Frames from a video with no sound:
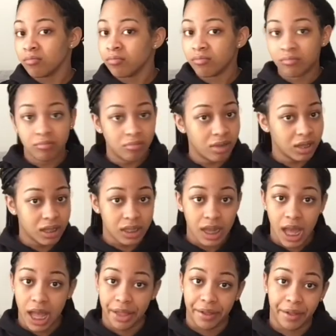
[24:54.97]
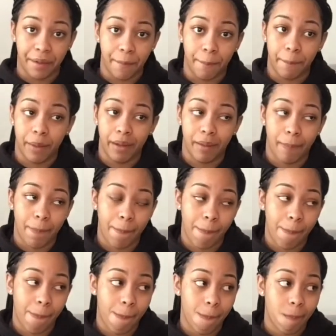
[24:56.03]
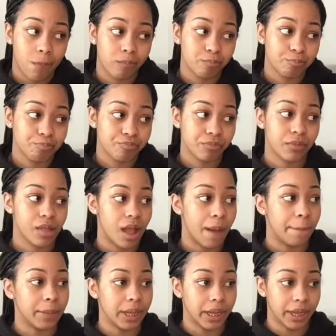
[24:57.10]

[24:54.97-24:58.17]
was not it. But I mean,